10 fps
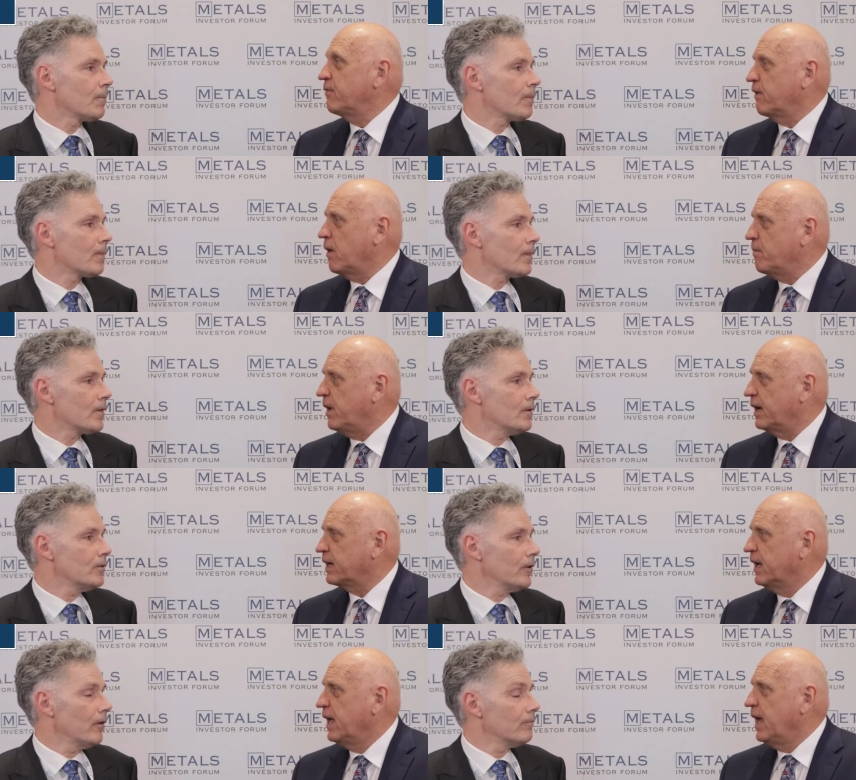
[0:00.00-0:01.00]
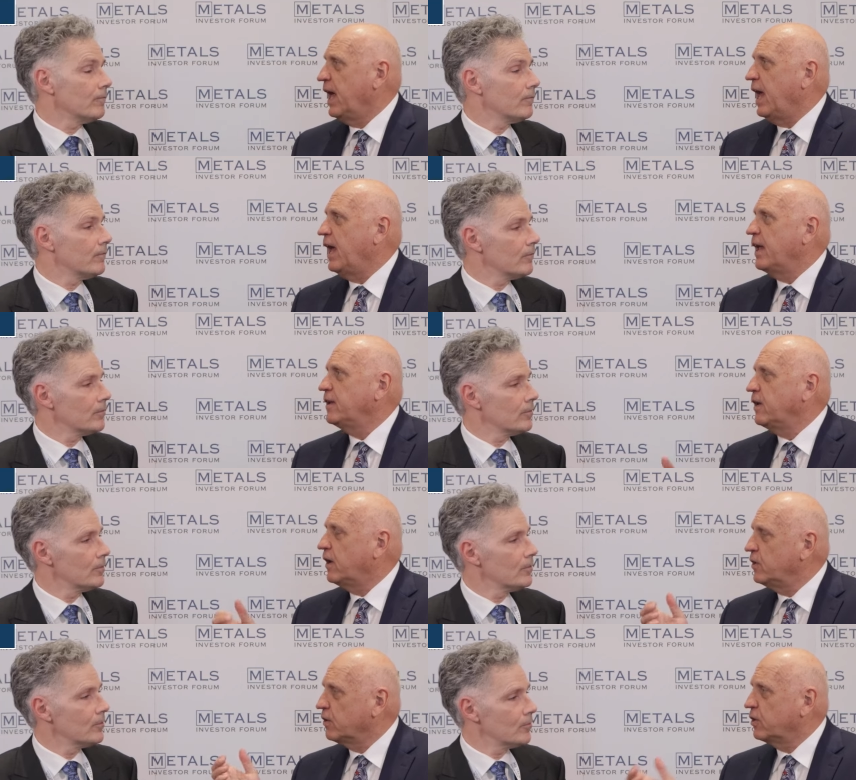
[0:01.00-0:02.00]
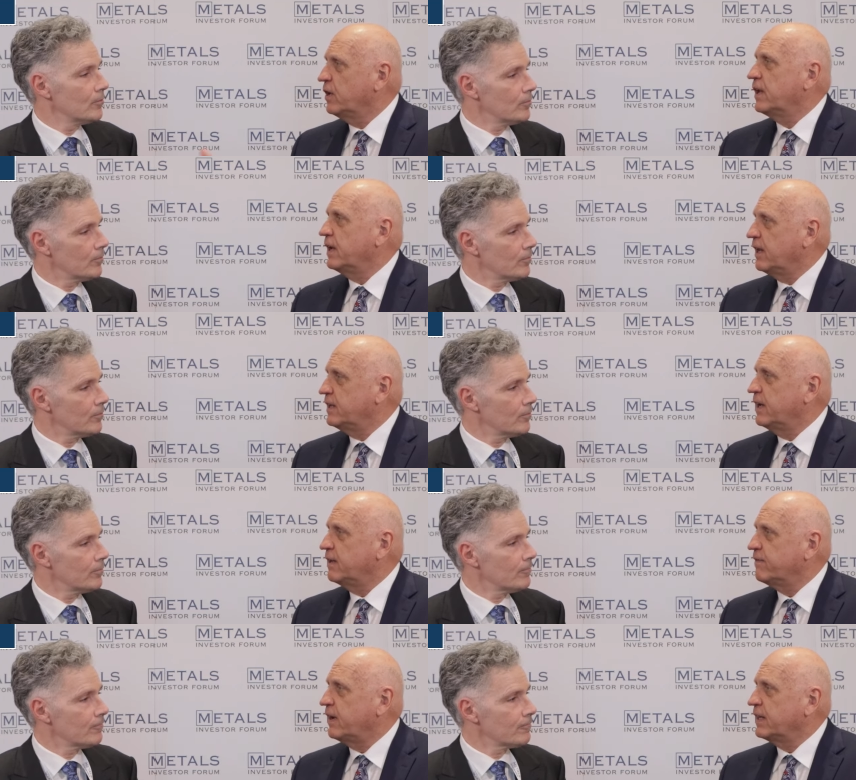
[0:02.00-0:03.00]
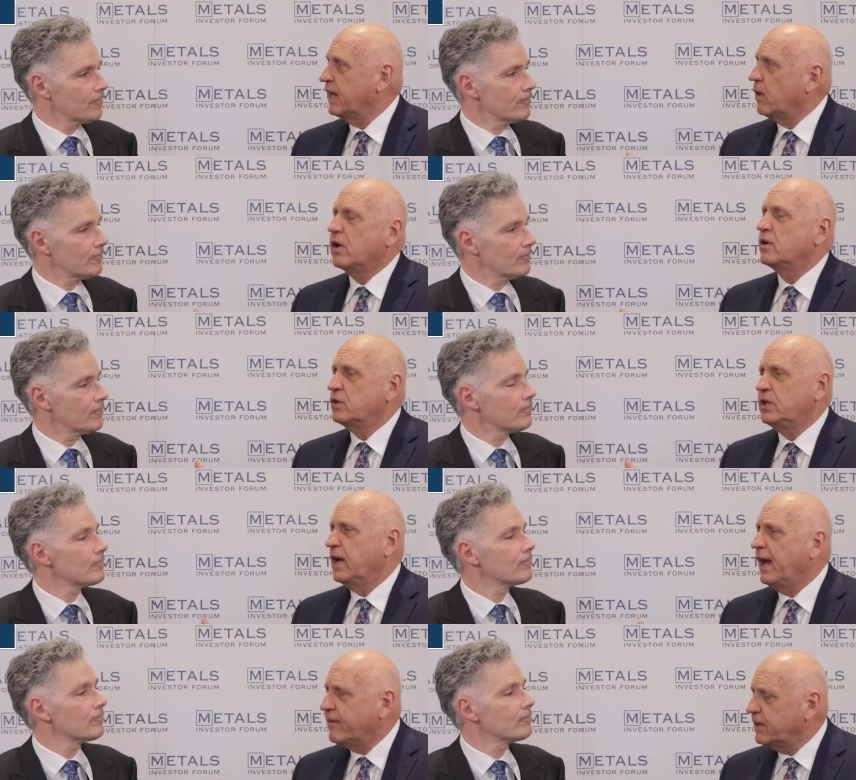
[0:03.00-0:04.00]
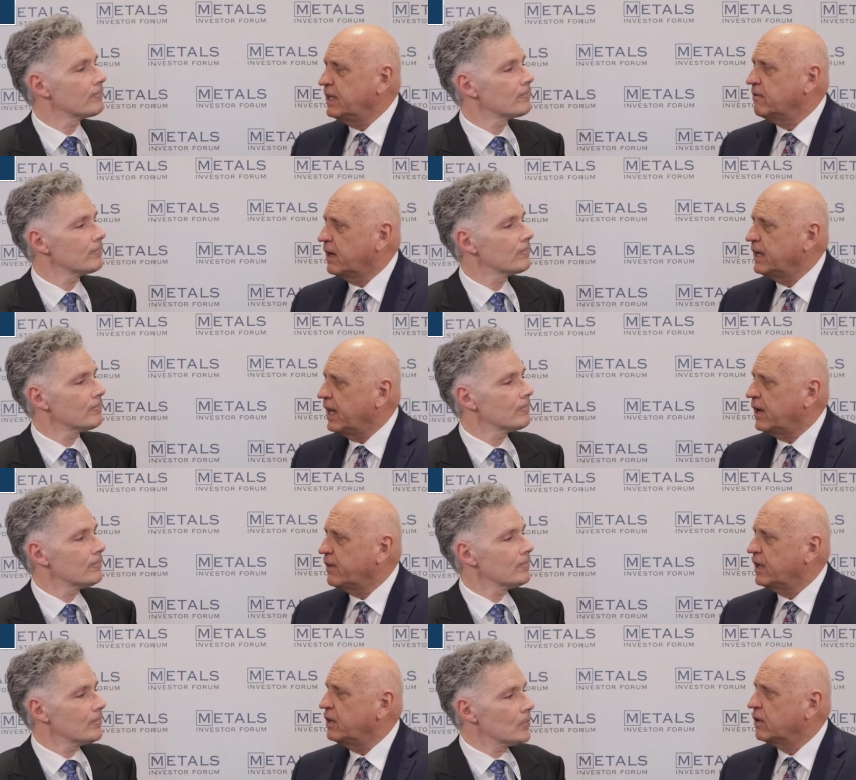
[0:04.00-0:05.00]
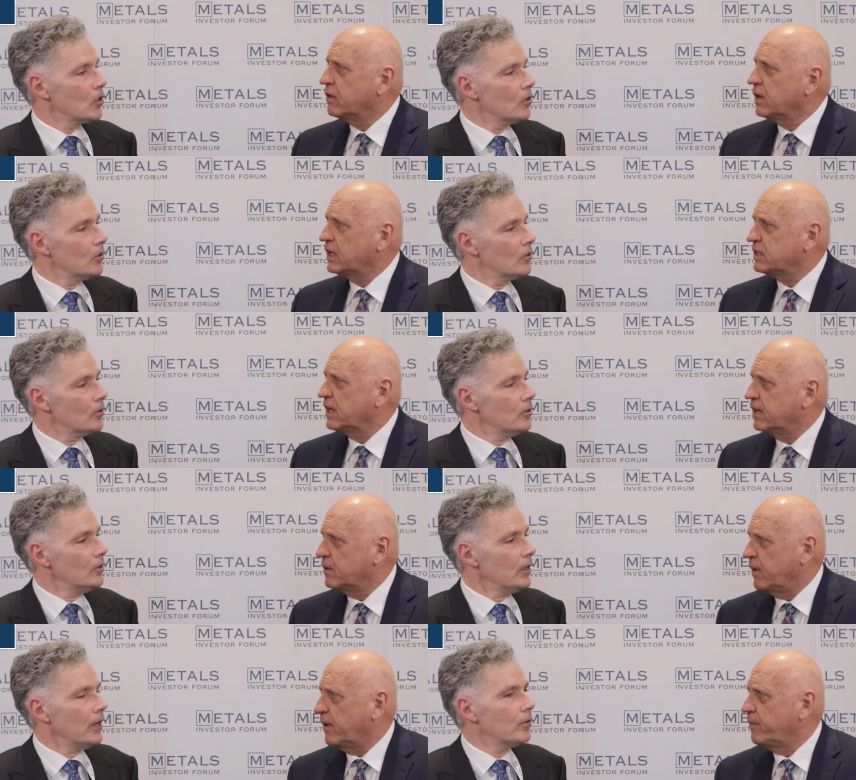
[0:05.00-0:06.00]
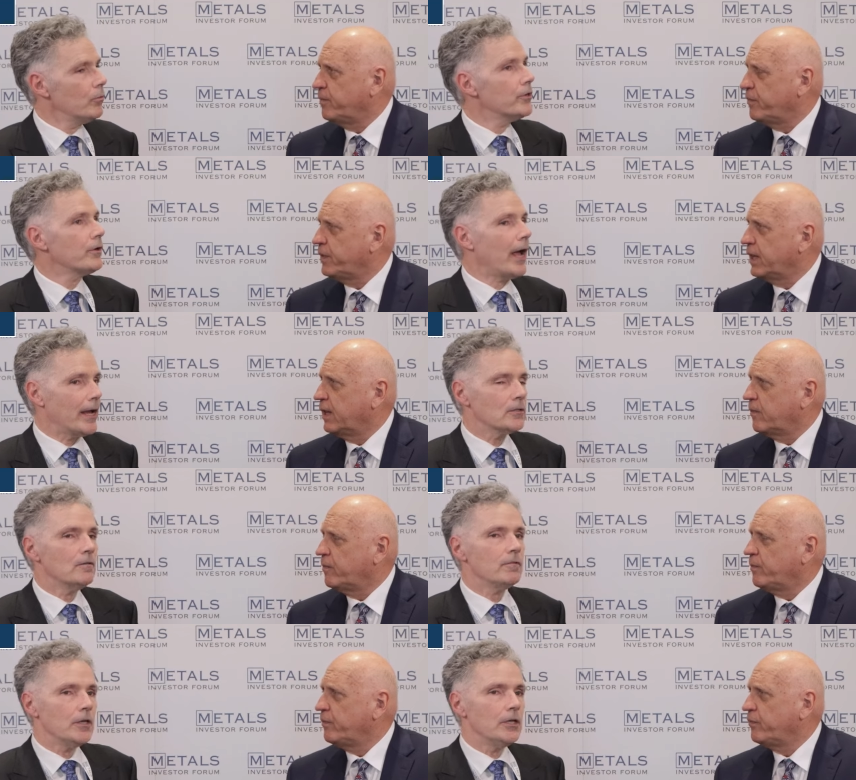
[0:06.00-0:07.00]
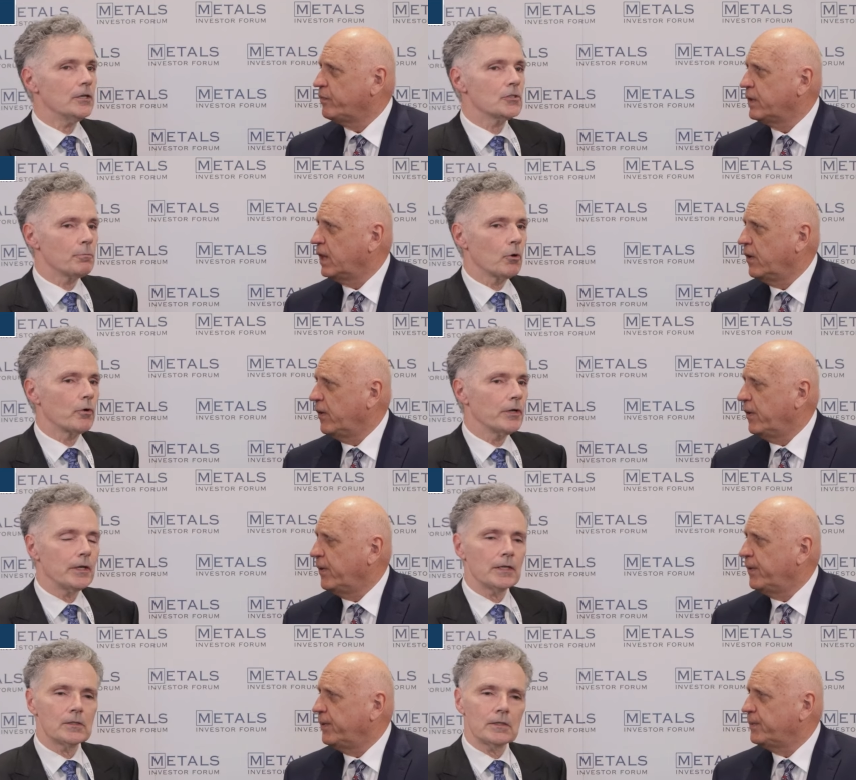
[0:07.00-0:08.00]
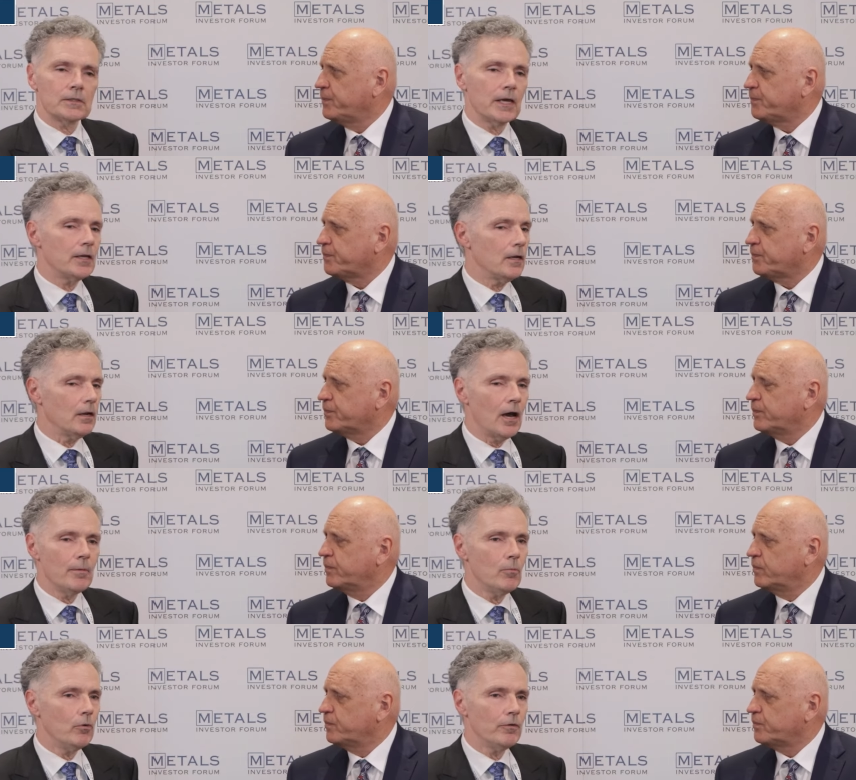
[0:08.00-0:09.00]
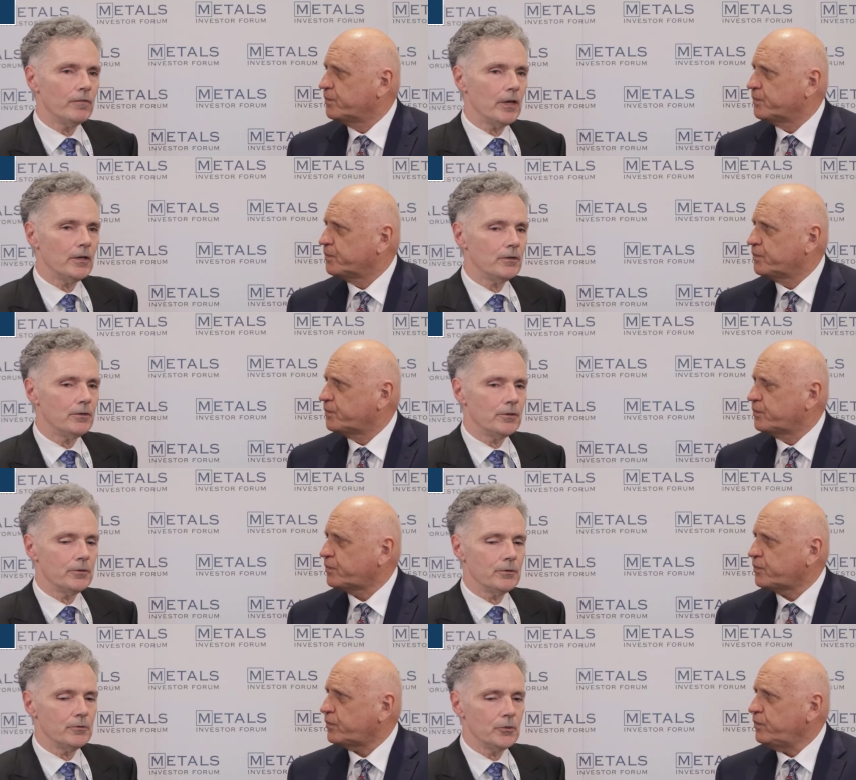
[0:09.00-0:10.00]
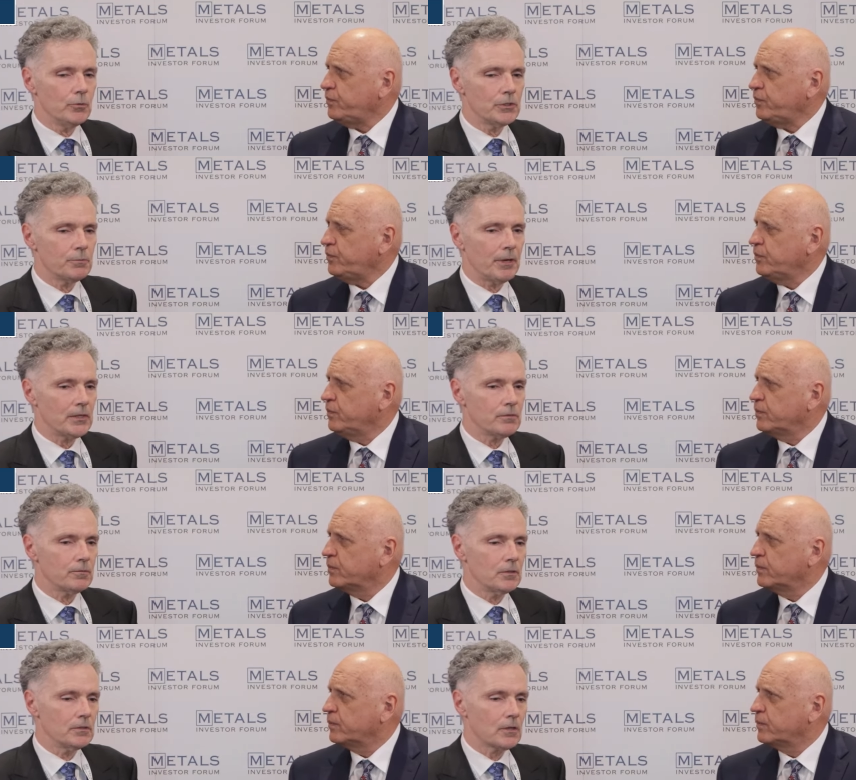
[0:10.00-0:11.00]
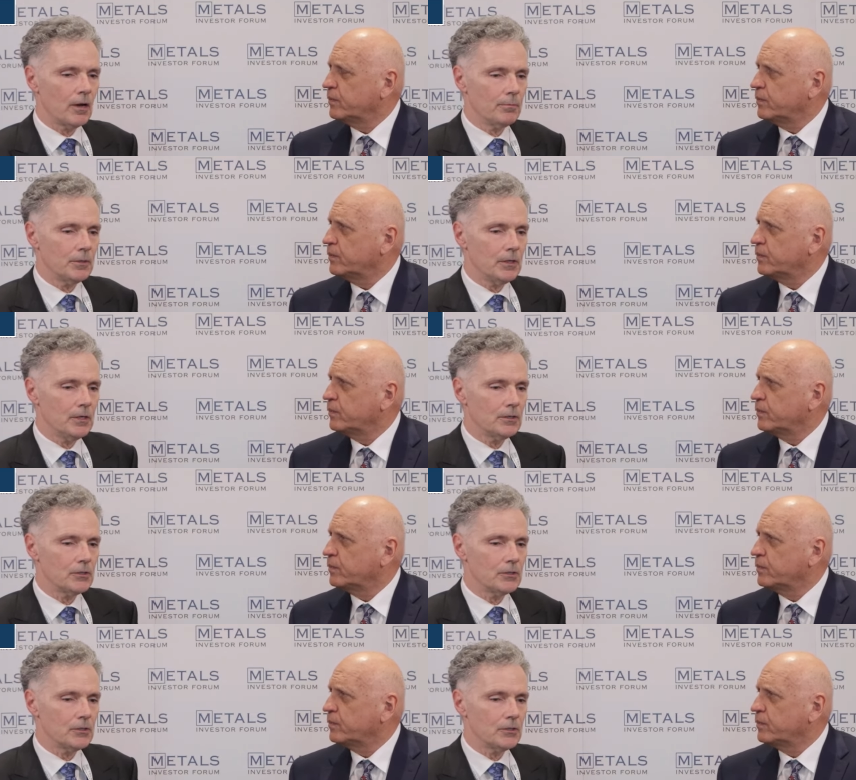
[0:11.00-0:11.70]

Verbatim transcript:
Speaker 1: our buck. Yeah and you're good at identifying that. do you have any right now that you're excited about? Yeah,
Speaker 2: we're actively exploring. As I said, I'm motivated to do what's best for this company and its